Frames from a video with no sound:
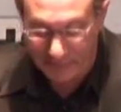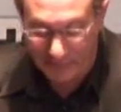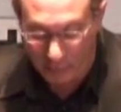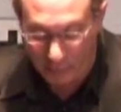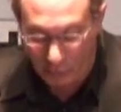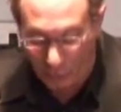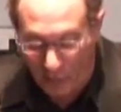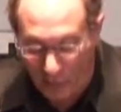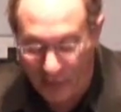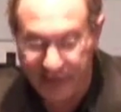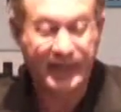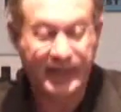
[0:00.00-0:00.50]

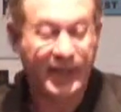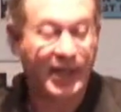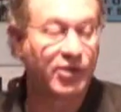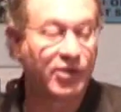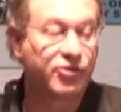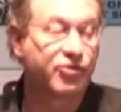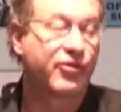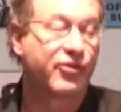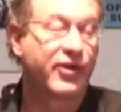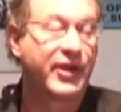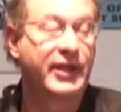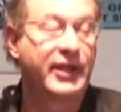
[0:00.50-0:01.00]
from one
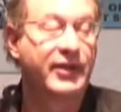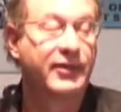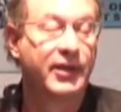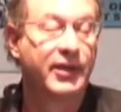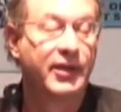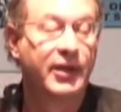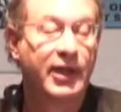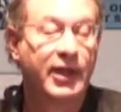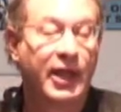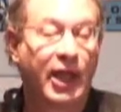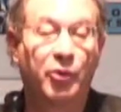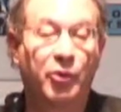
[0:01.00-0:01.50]
country,
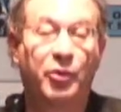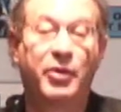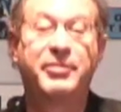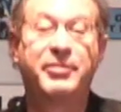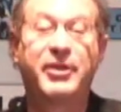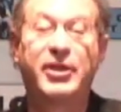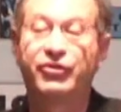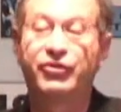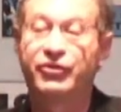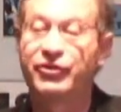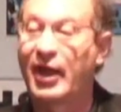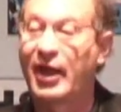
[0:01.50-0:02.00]
it would
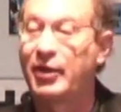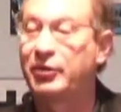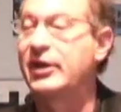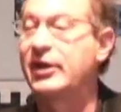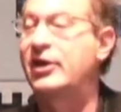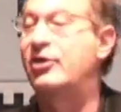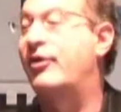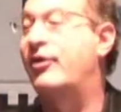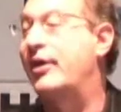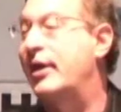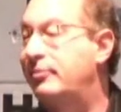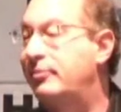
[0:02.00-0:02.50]
be
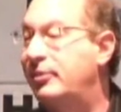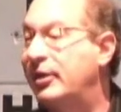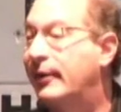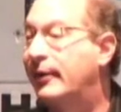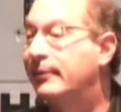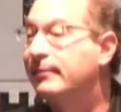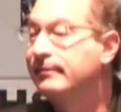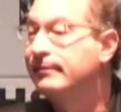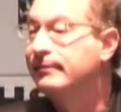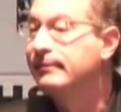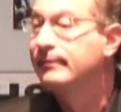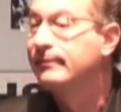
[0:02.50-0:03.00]
Saudi Arabia."
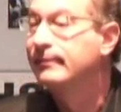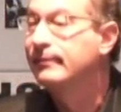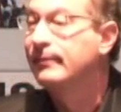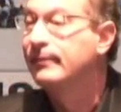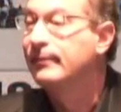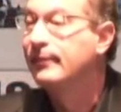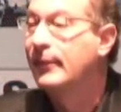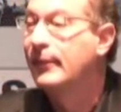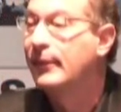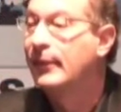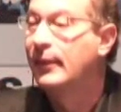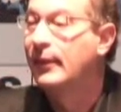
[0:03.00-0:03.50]

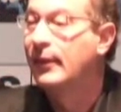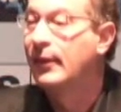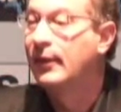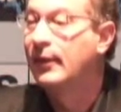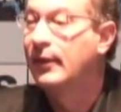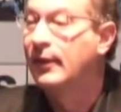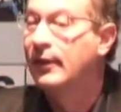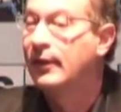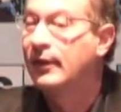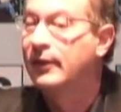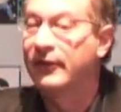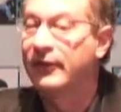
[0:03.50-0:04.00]

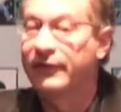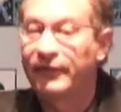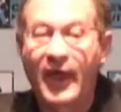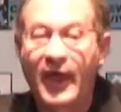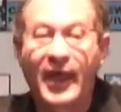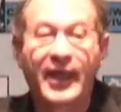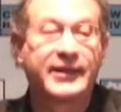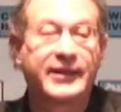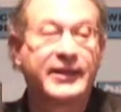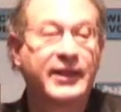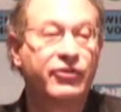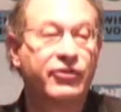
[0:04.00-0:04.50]
The
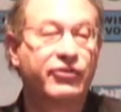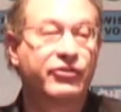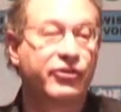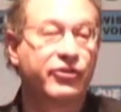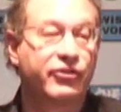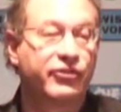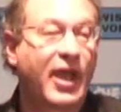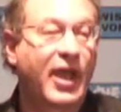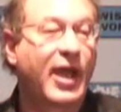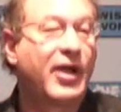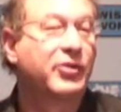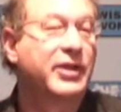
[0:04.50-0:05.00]
fact is, the
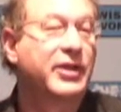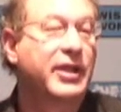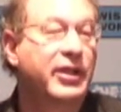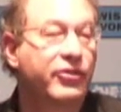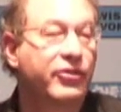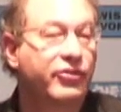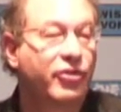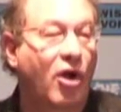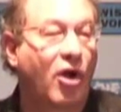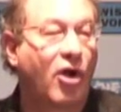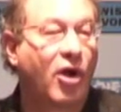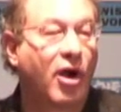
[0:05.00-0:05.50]

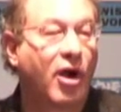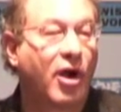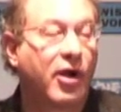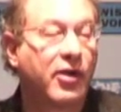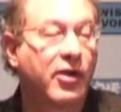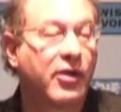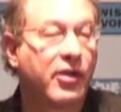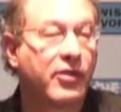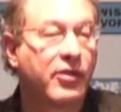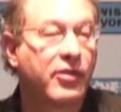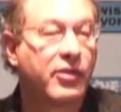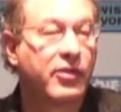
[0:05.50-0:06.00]
Saudis
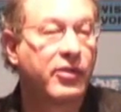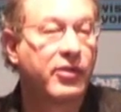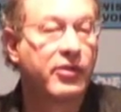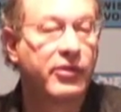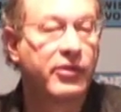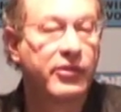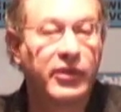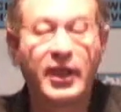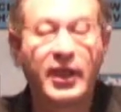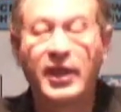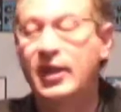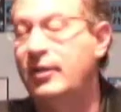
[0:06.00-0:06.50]
are
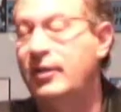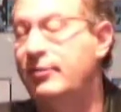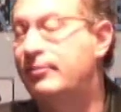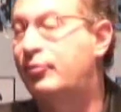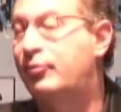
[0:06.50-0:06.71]
the